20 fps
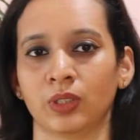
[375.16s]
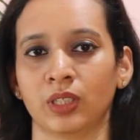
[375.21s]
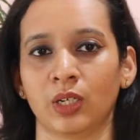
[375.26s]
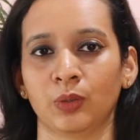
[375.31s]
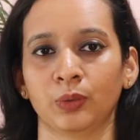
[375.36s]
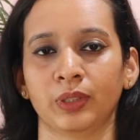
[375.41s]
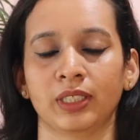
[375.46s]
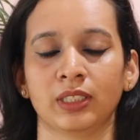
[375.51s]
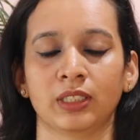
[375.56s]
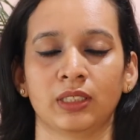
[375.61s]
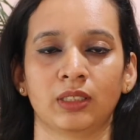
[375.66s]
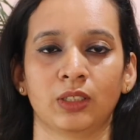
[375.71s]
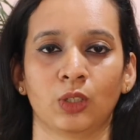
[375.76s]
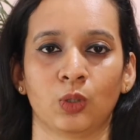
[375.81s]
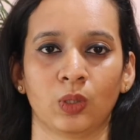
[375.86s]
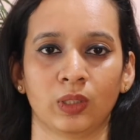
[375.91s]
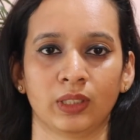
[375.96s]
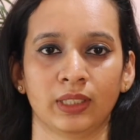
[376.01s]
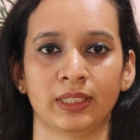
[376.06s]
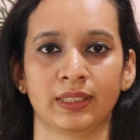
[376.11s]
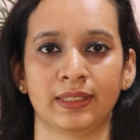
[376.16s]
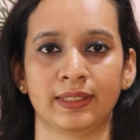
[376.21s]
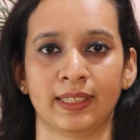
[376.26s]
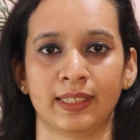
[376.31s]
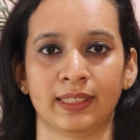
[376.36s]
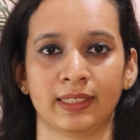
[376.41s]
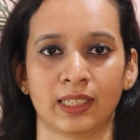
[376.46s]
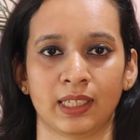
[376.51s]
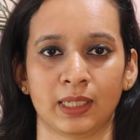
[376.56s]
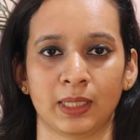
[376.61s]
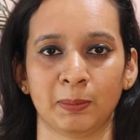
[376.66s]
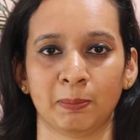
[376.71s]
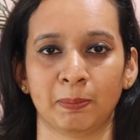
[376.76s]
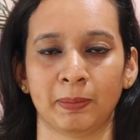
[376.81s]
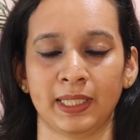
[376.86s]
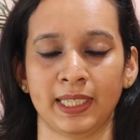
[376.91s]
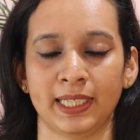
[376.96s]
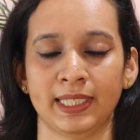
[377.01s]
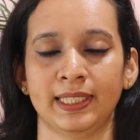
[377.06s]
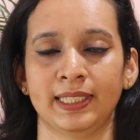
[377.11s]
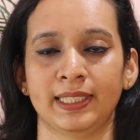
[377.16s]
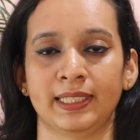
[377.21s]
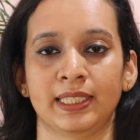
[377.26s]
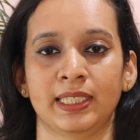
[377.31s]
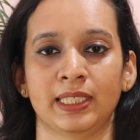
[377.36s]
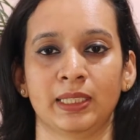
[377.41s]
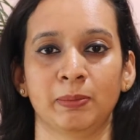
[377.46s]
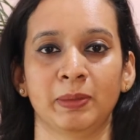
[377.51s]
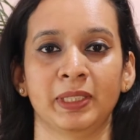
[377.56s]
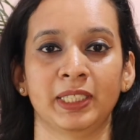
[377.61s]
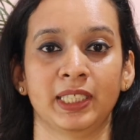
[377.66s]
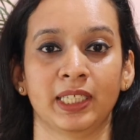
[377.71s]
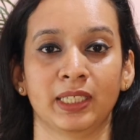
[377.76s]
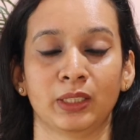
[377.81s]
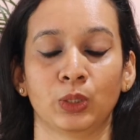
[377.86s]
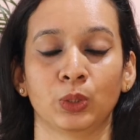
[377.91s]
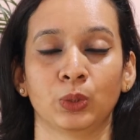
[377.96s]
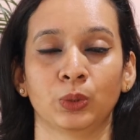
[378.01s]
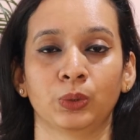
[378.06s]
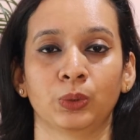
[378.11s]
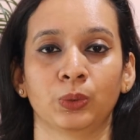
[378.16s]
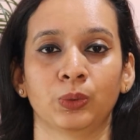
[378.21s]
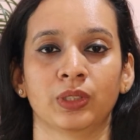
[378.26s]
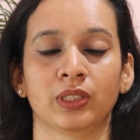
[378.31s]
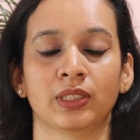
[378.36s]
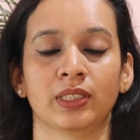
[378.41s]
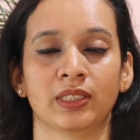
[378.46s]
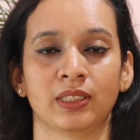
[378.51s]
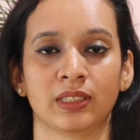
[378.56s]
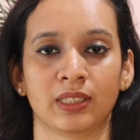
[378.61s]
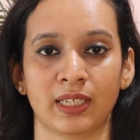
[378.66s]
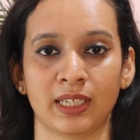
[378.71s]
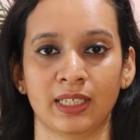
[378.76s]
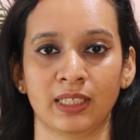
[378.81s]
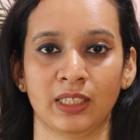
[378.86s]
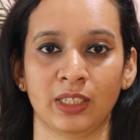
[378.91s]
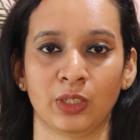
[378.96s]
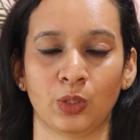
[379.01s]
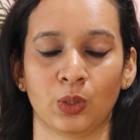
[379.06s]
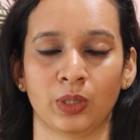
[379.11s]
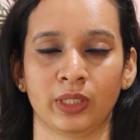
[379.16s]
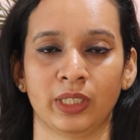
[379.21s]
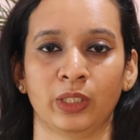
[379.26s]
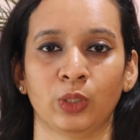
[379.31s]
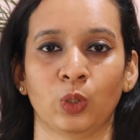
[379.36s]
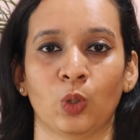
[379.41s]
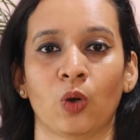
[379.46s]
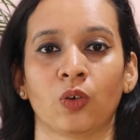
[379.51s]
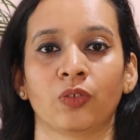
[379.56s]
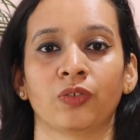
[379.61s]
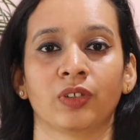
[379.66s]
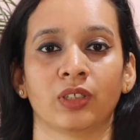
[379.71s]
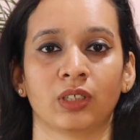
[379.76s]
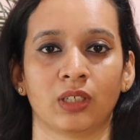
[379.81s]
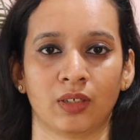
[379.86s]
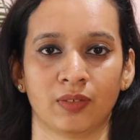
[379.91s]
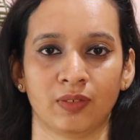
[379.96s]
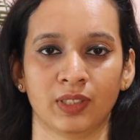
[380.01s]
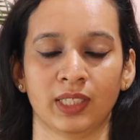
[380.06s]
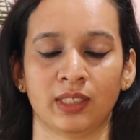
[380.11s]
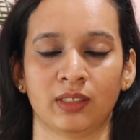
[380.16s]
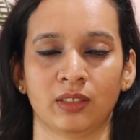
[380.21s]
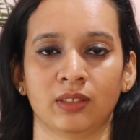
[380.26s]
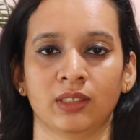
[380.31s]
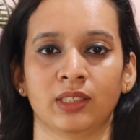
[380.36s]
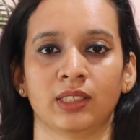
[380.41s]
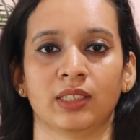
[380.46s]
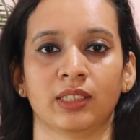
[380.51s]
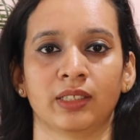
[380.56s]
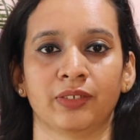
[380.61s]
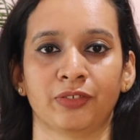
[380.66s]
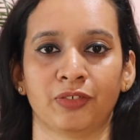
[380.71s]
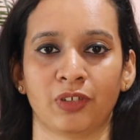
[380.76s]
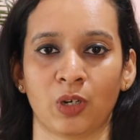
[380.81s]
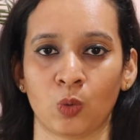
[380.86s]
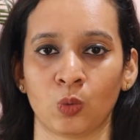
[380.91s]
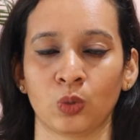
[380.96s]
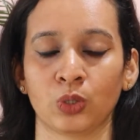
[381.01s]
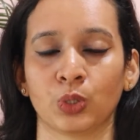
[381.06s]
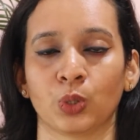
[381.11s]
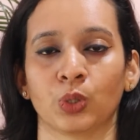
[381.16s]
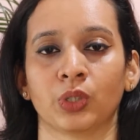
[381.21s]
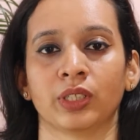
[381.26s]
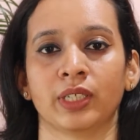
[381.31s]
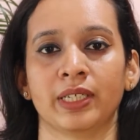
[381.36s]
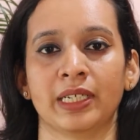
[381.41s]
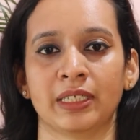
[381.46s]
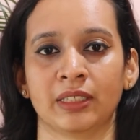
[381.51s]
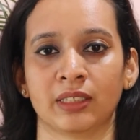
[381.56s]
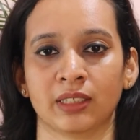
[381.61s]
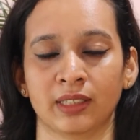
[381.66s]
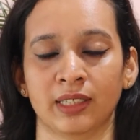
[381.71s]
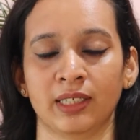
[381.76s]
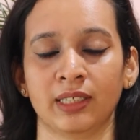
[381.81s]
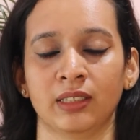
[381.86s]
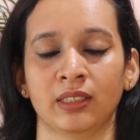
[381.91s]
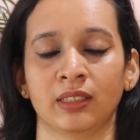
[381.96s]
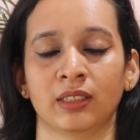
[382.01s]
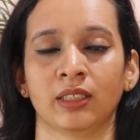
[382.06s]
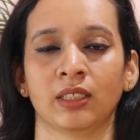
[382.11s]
now that all these things are in place, let me take you through the screen recording of a cover letter that I found on the internet.